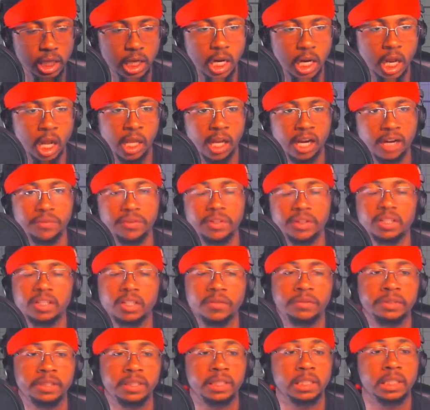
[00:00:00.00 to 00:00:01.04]
a lot of his
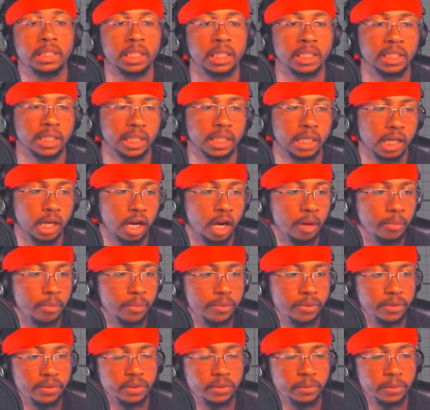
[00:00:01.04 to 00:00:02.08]
stuff just doesn't combo
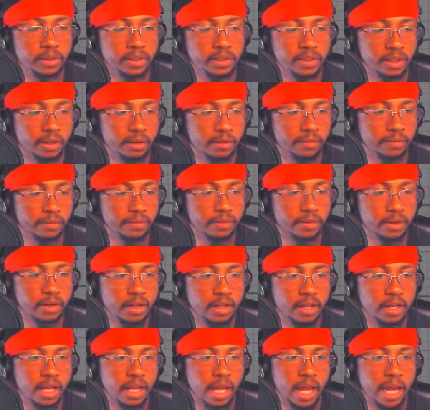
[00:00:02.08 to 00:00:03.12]
into itself
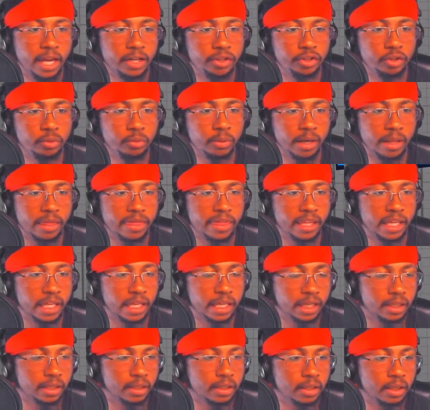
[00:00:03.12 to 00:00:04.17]
as you would think.
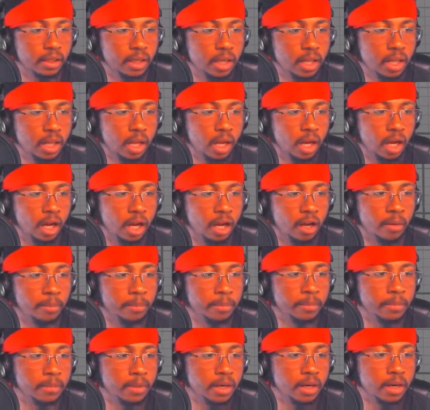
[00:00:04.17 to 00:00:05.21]
On
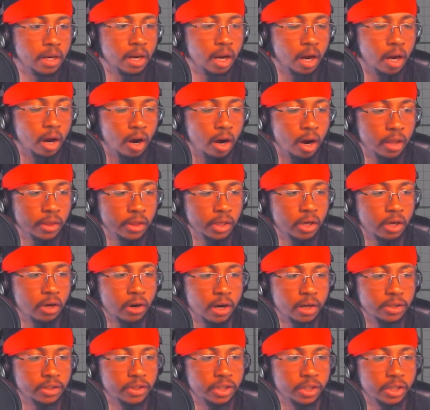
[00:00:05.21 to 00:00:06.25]
the
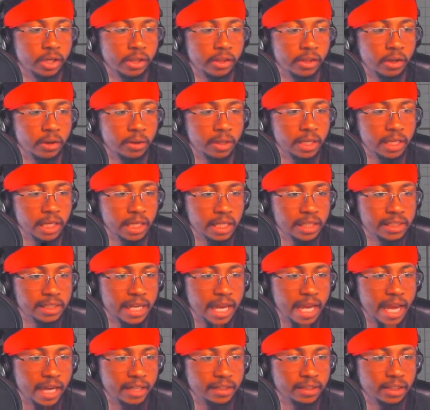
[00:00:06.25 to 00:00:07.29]
contrary though, he is
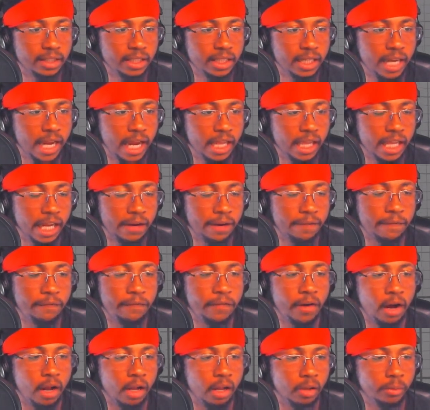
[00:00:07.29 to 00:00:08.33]
excellent at like
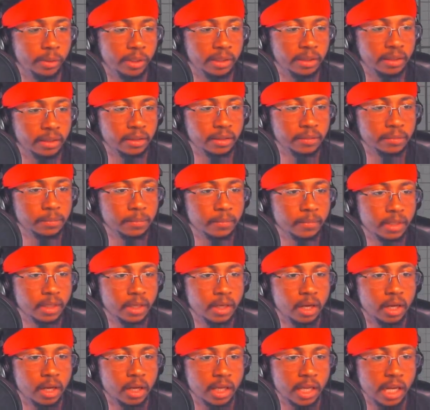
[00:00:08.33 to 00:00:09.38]
following
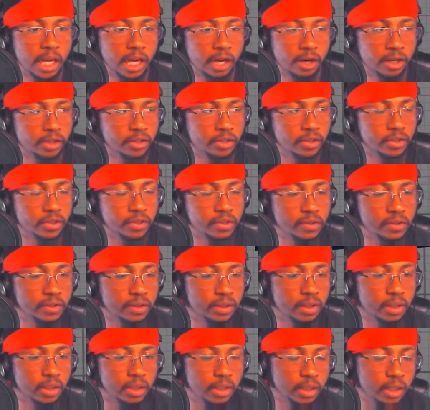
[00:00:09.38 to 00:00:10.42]
characters,
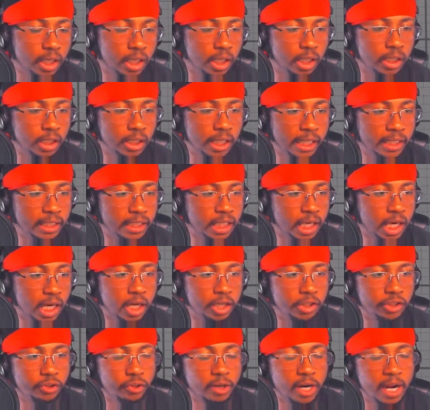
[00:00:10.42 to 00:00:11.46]
like
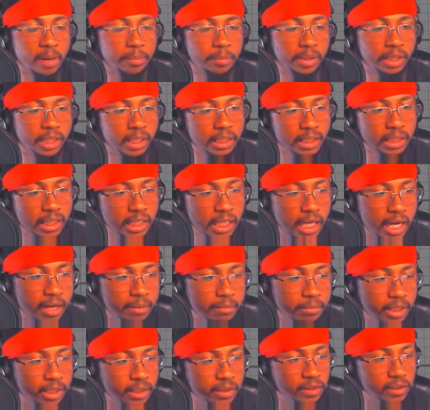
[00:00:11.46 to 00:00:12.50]
dodge trapping and DI
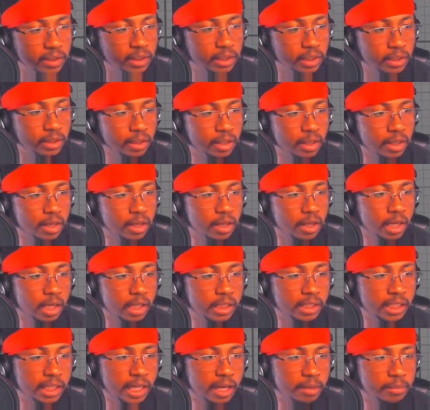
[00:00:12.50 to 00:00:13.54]
mixing,
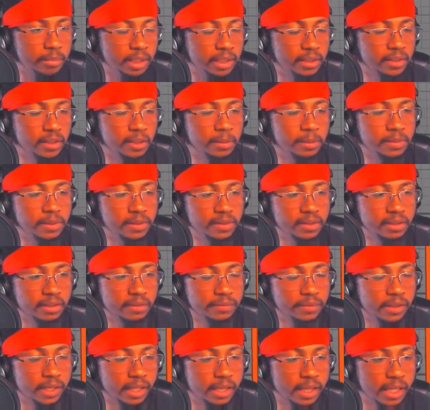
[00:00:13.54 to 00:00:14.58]
DI mix-ups and stuff
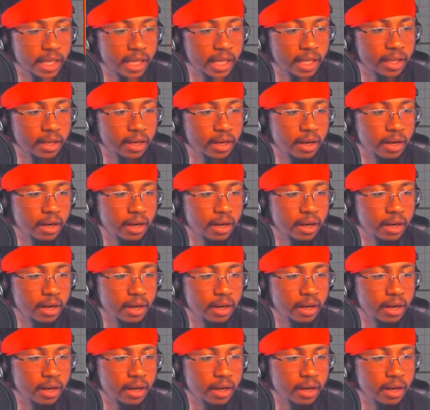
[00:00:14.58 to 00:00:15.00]
like that.